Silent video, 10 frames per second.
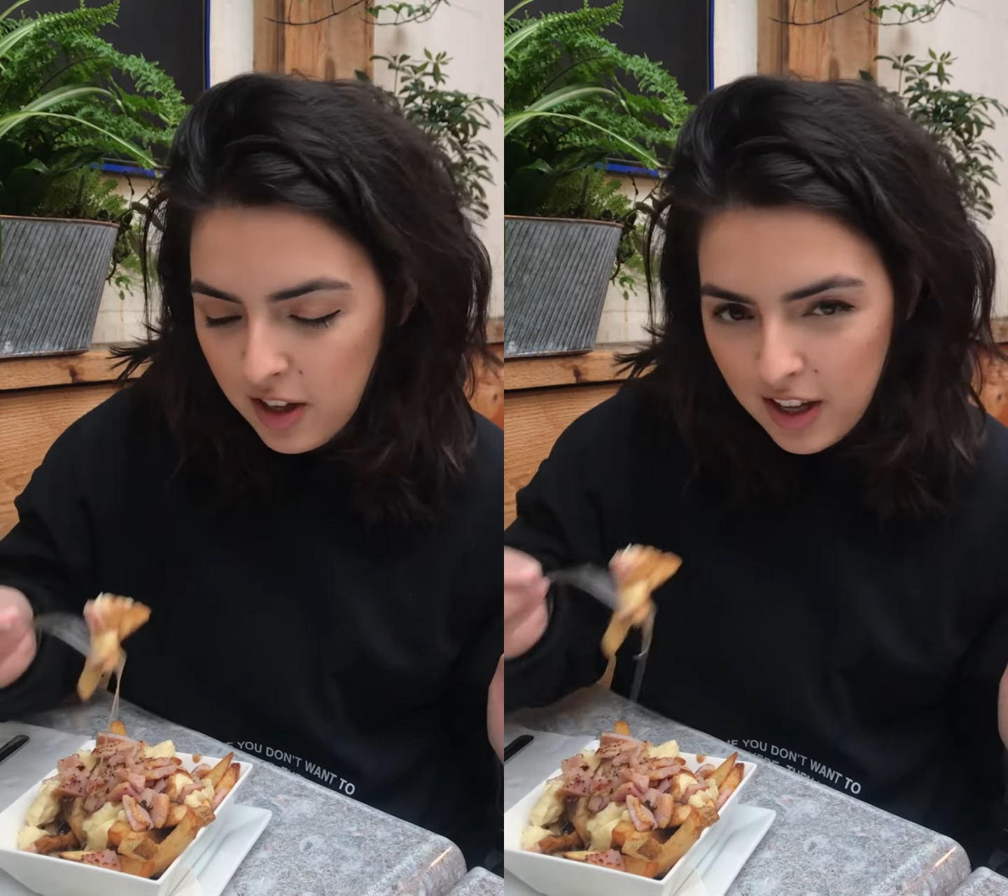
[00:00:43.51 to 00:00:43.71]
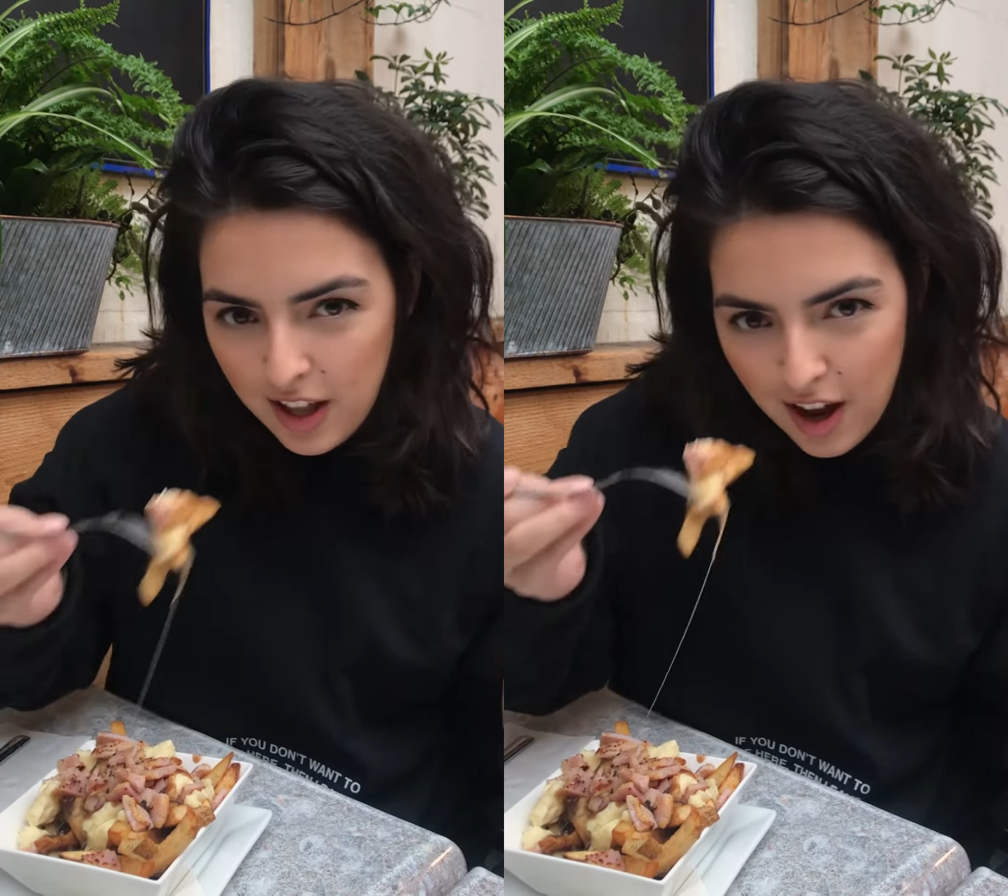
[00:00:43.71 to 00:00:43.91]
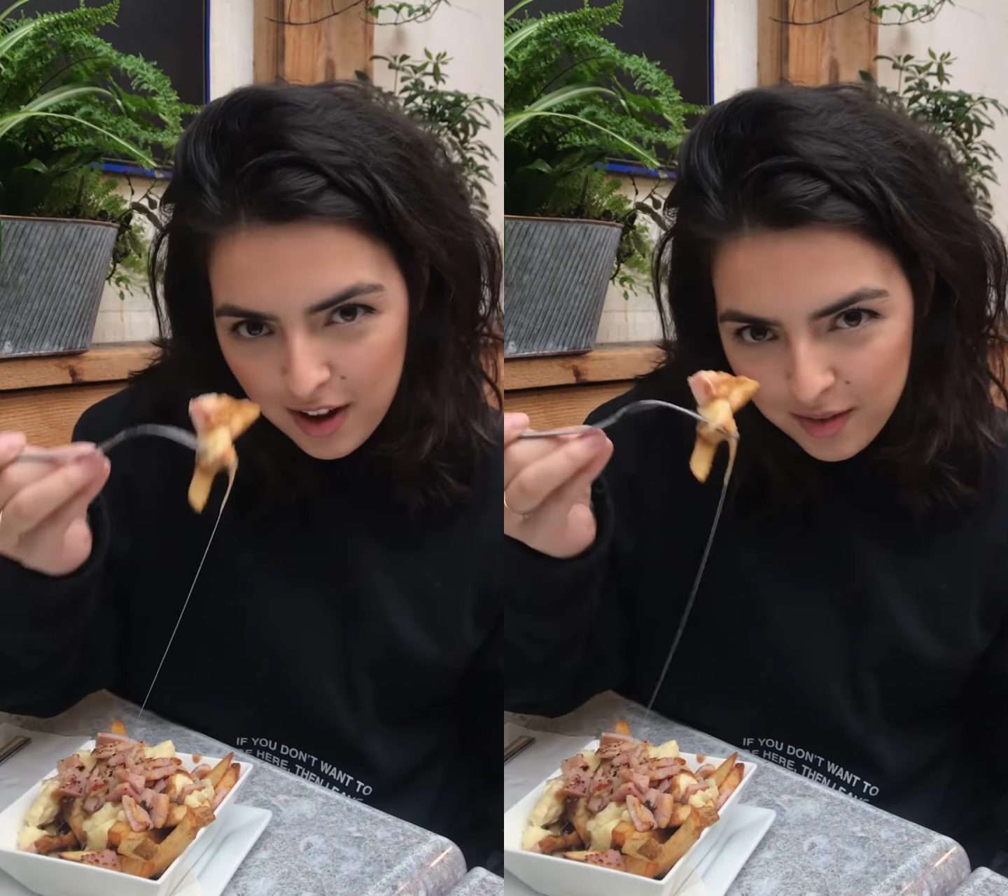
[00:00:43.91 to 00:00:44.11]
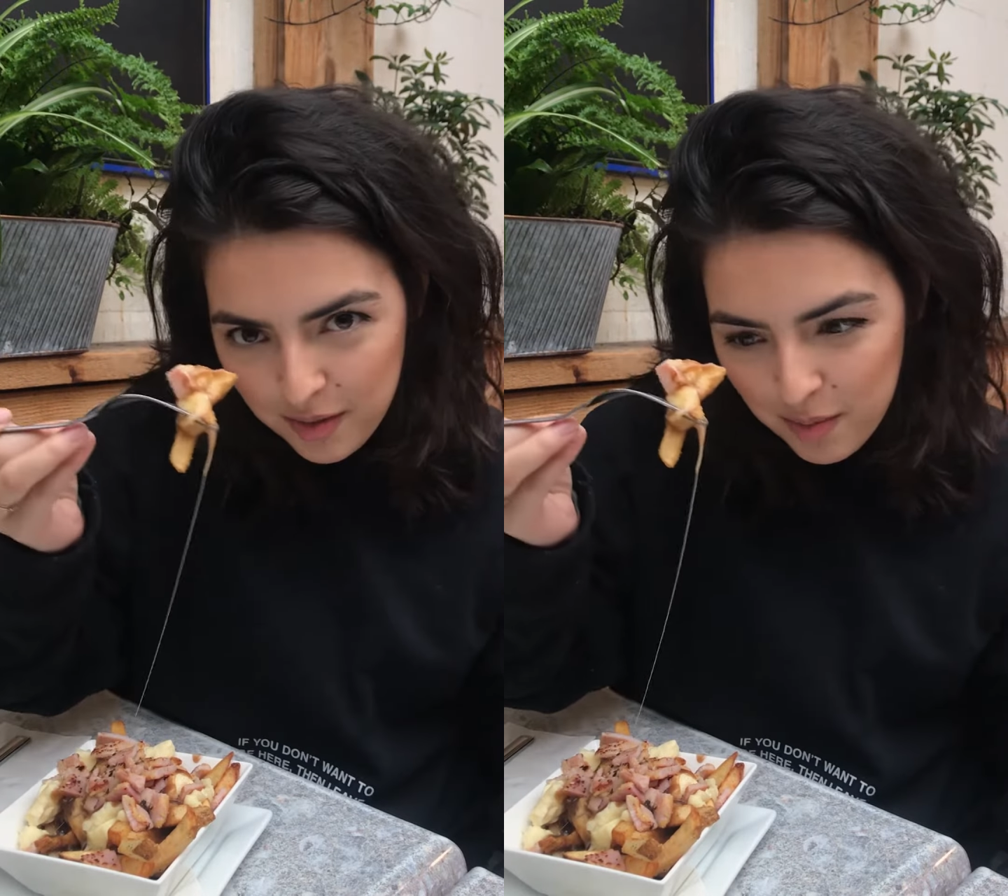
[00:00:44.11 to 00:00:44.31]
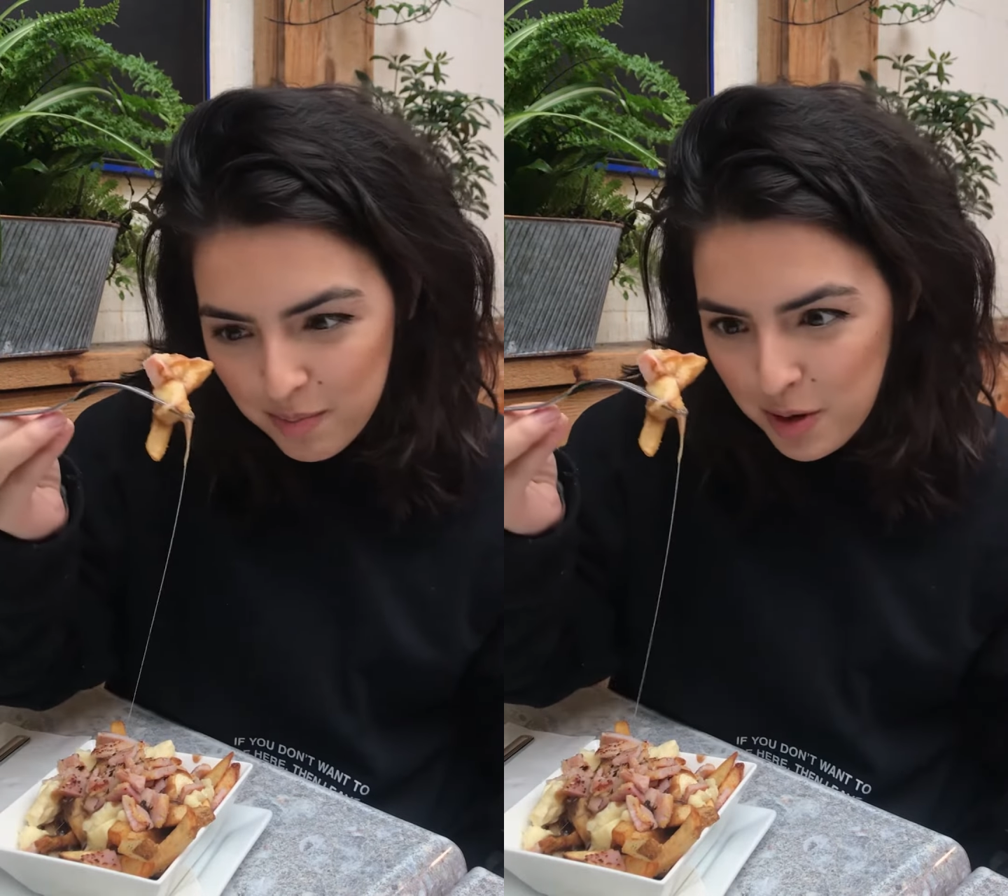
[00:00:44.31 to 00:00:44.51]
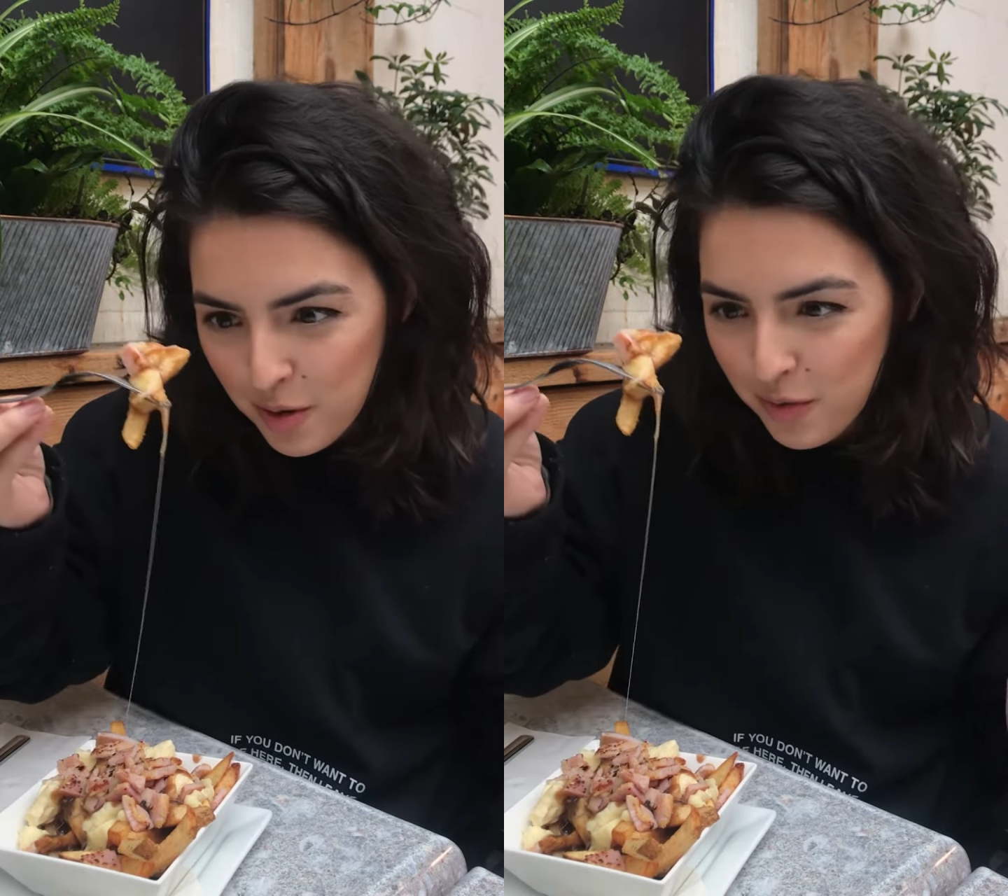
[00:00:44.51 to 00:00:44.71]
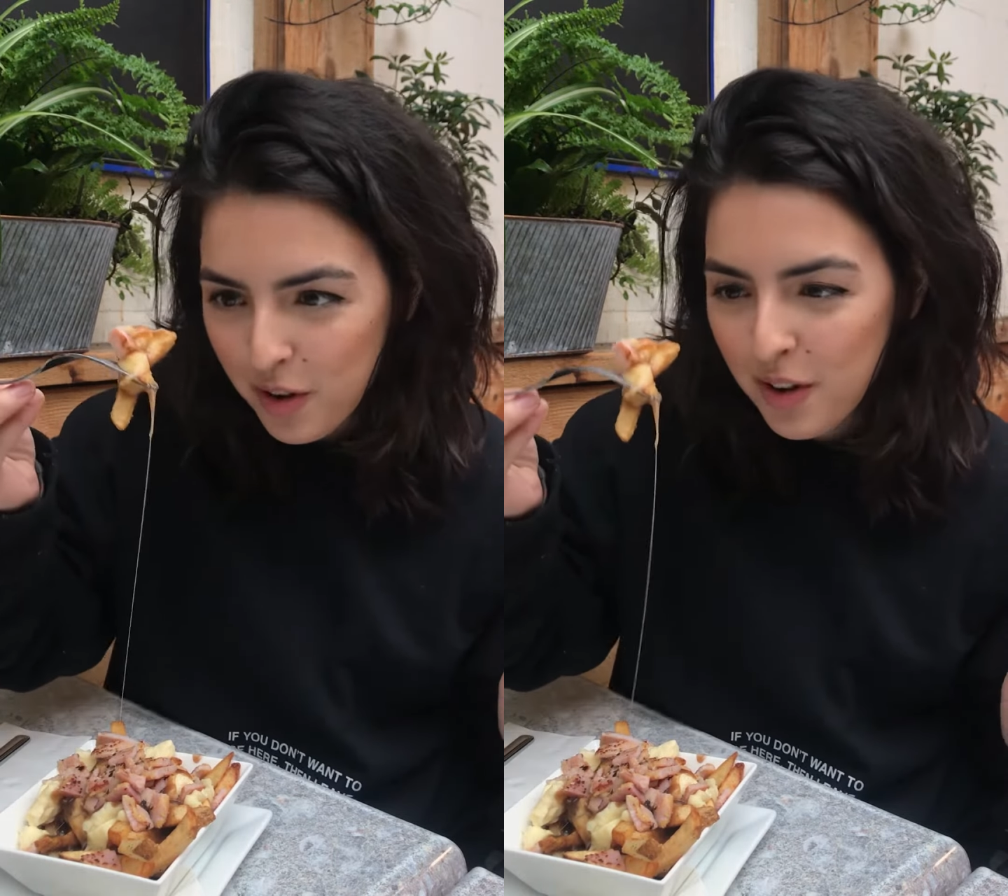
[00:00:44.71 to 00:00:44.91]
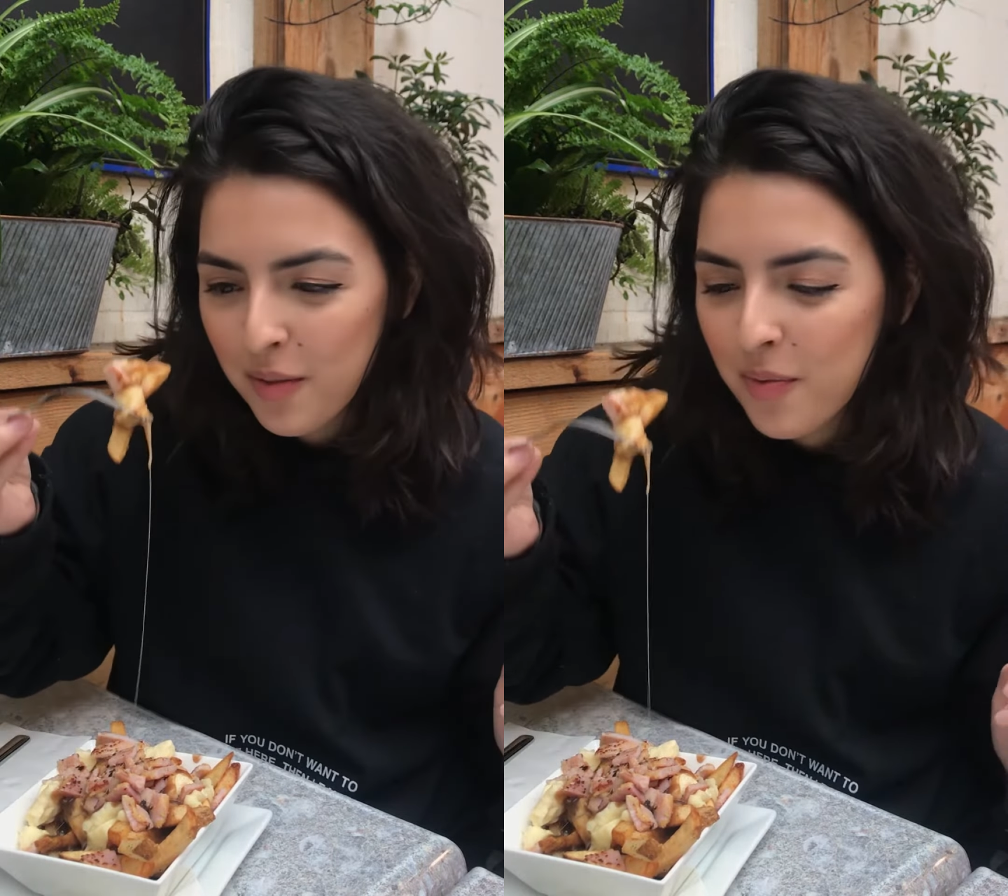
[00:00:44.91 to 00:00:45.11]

Look at that, beautiful.